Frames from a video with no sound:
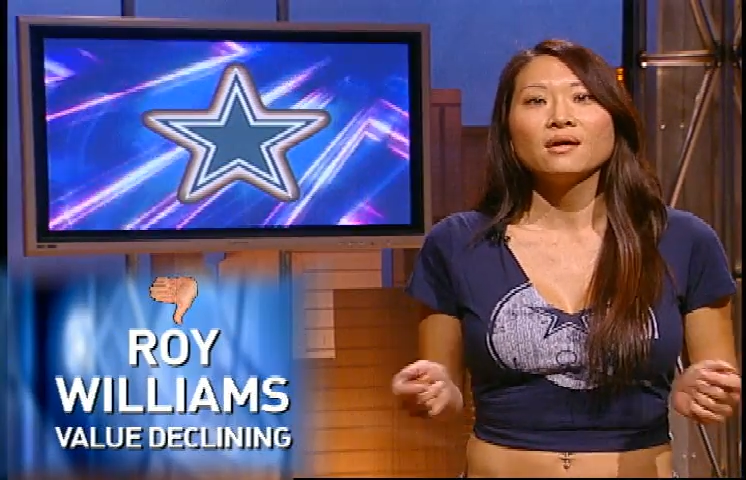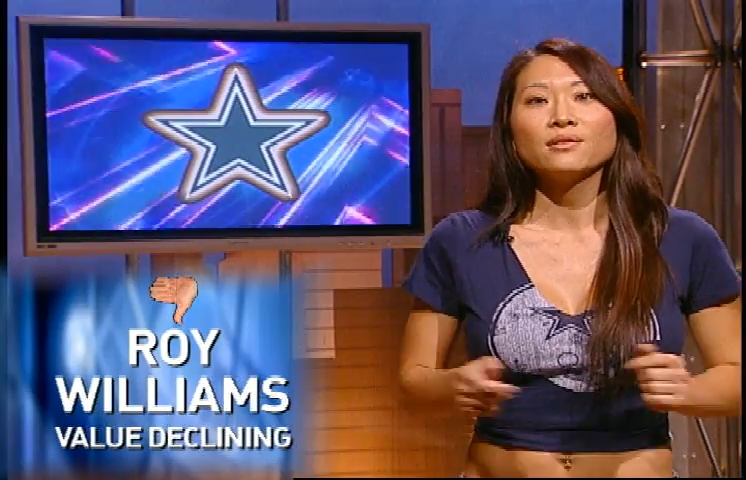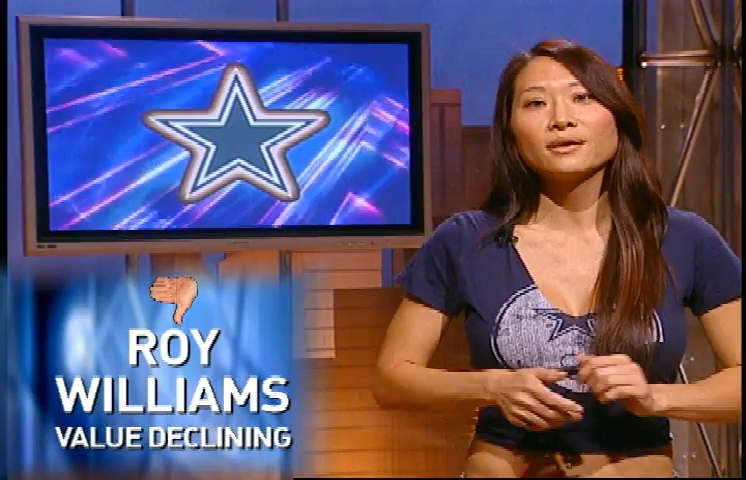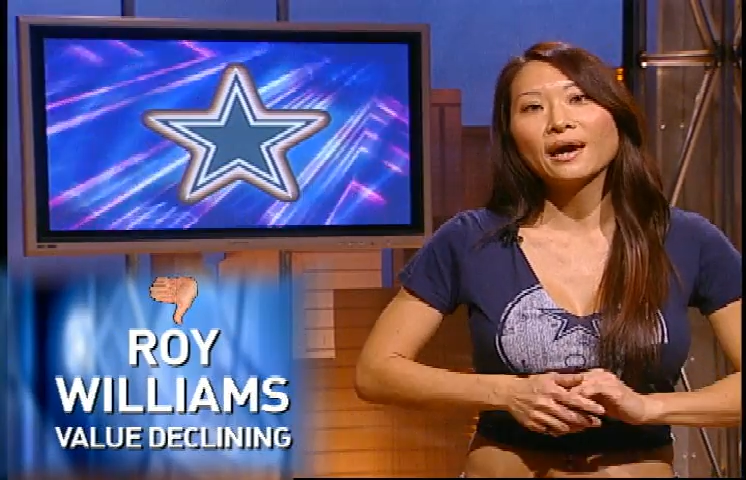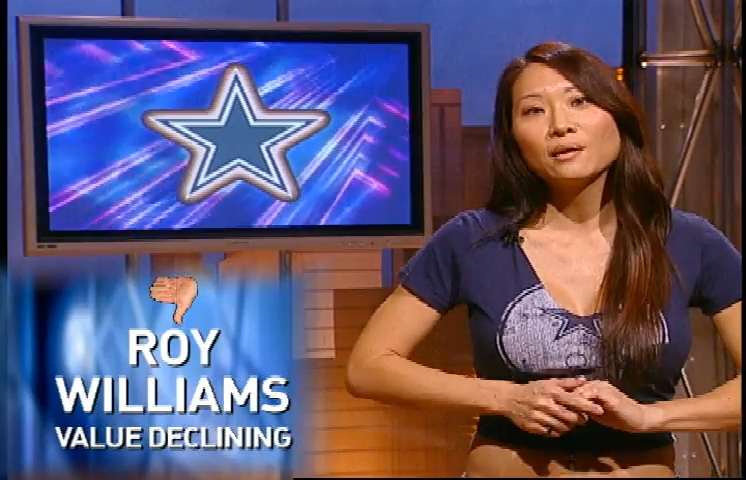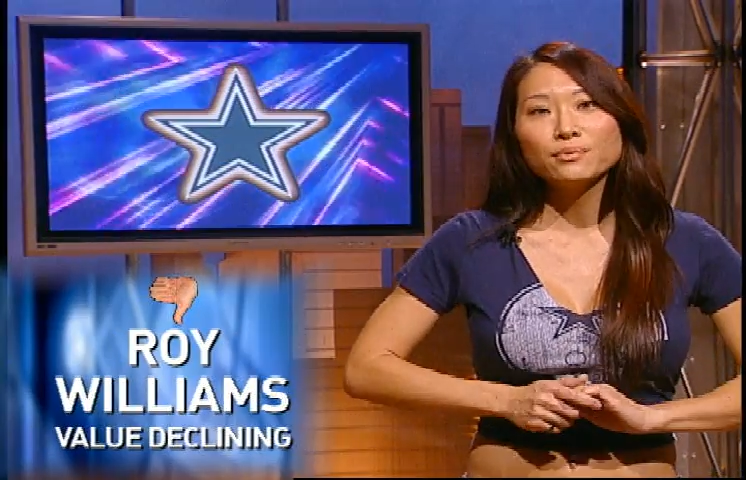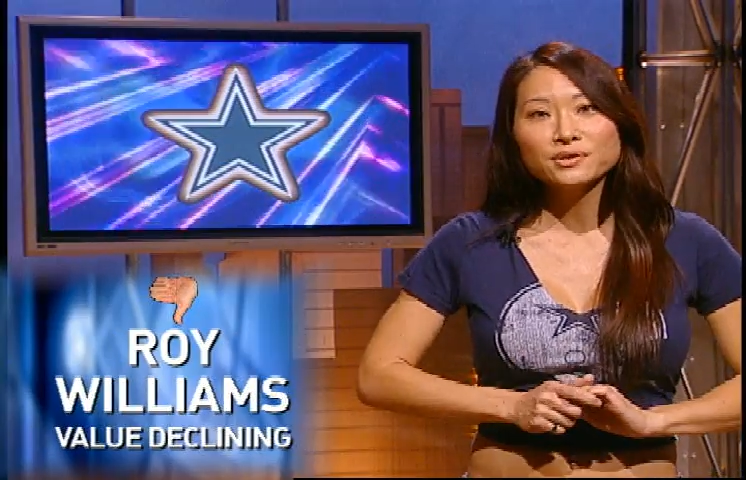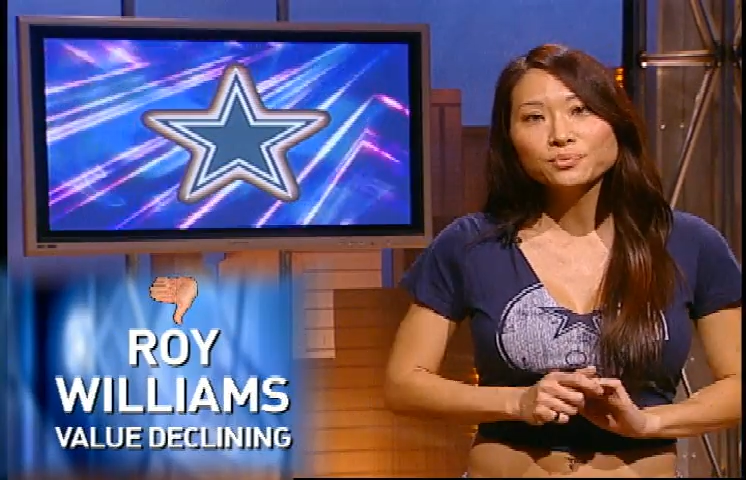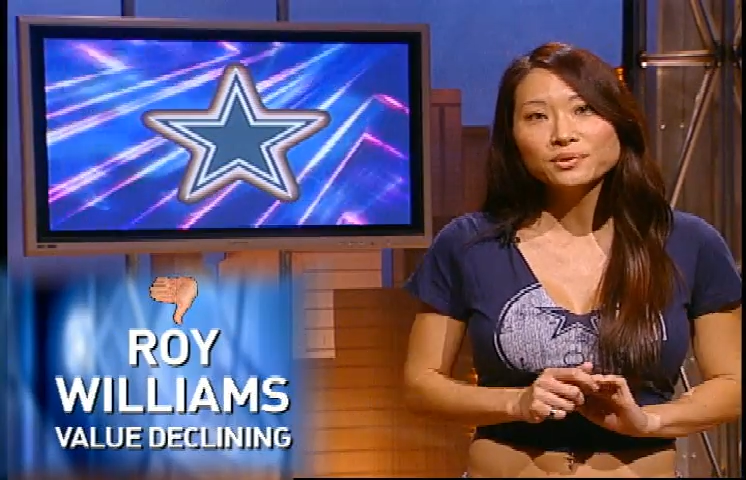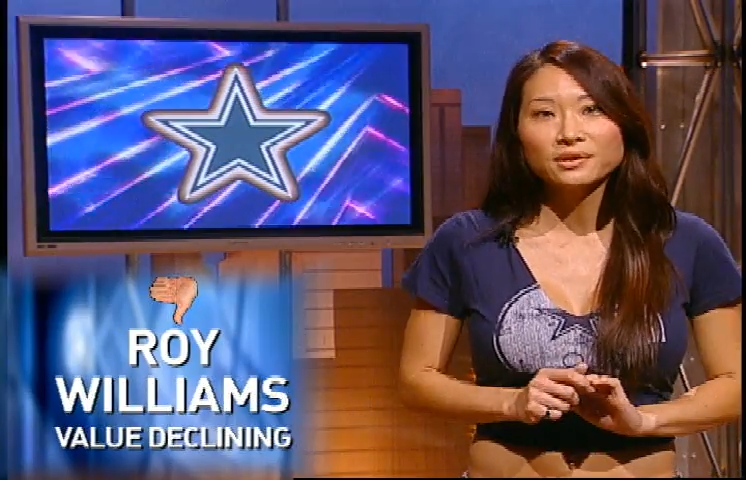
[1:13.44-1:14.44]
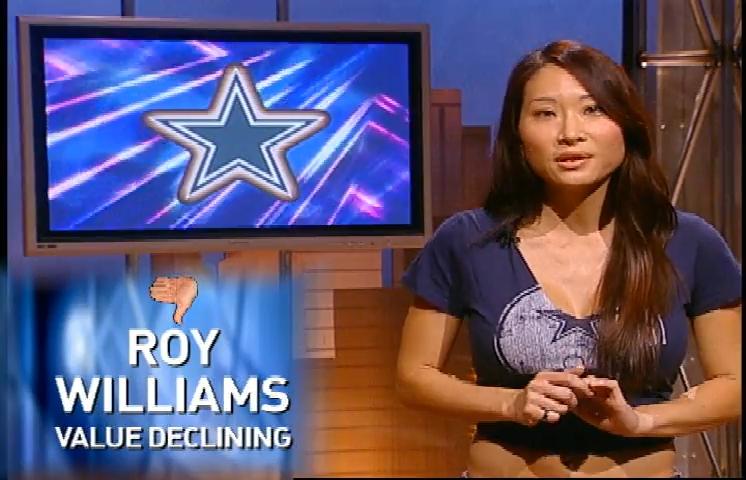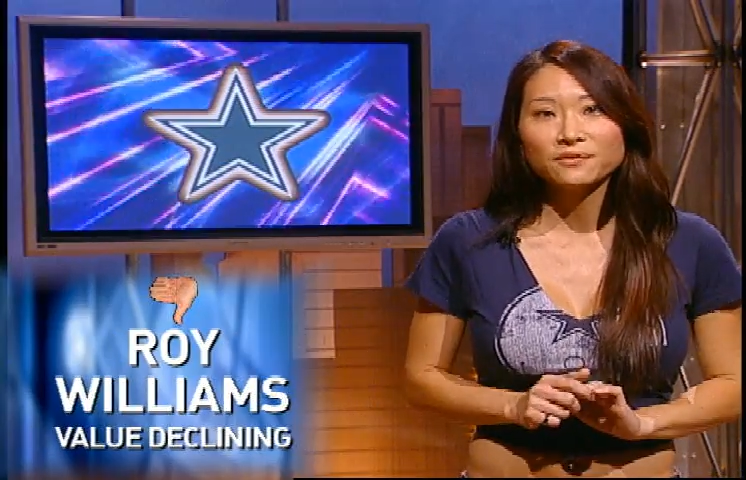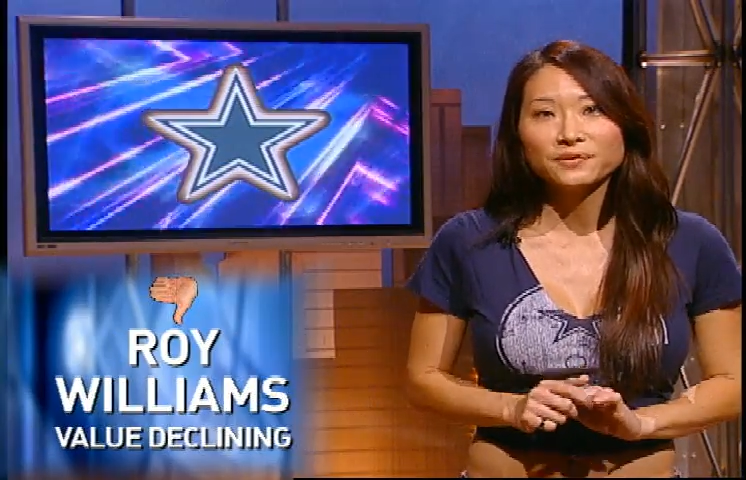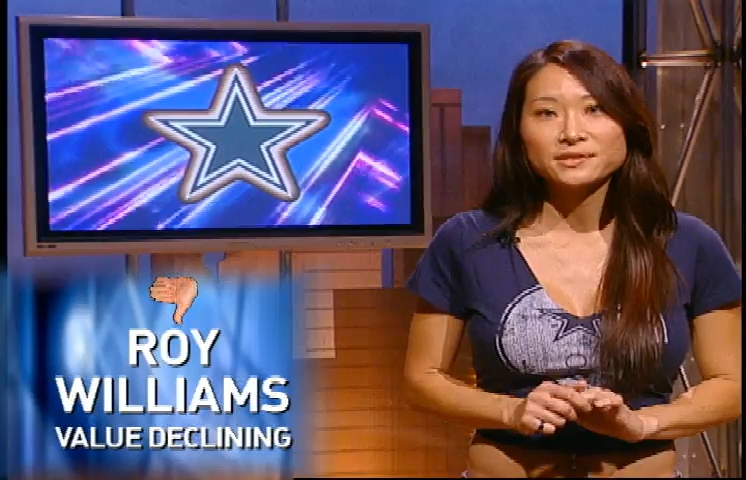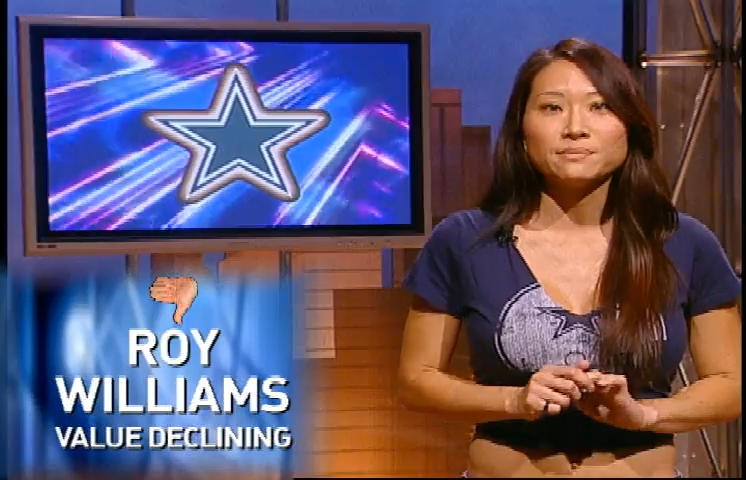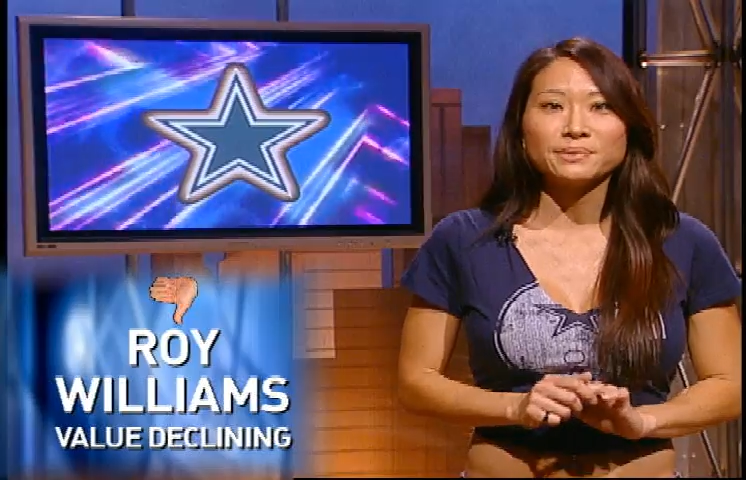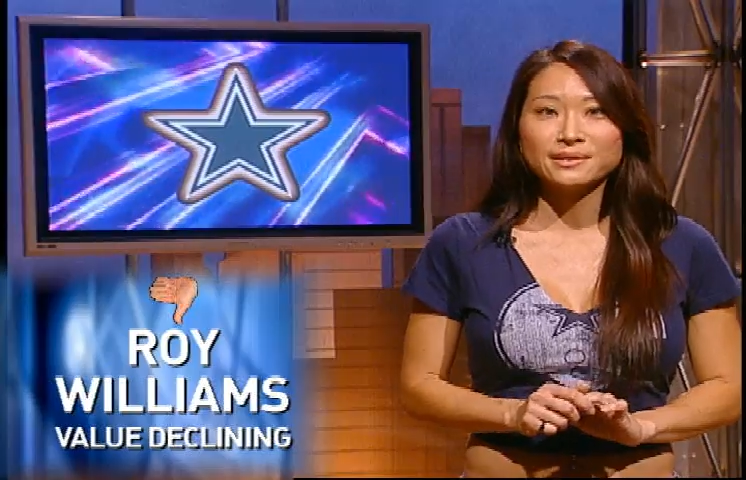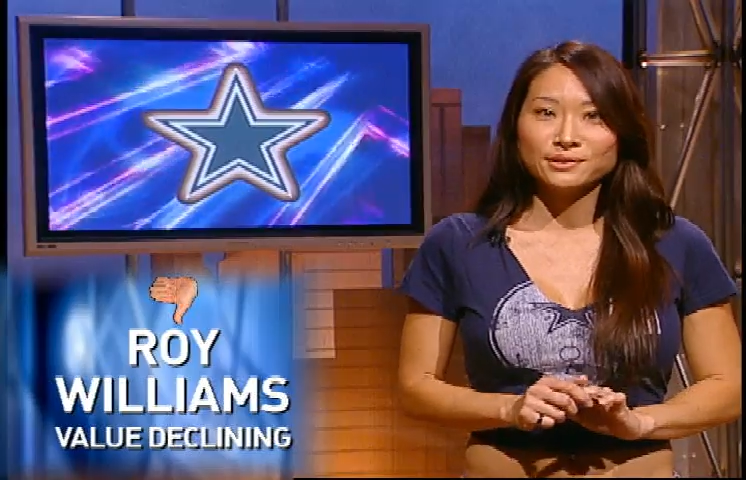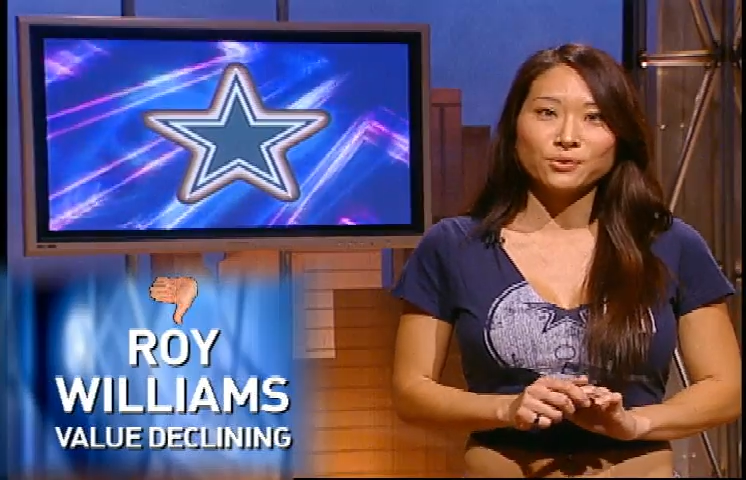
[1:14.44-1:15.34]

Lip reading: The Cowboys were looking for some peace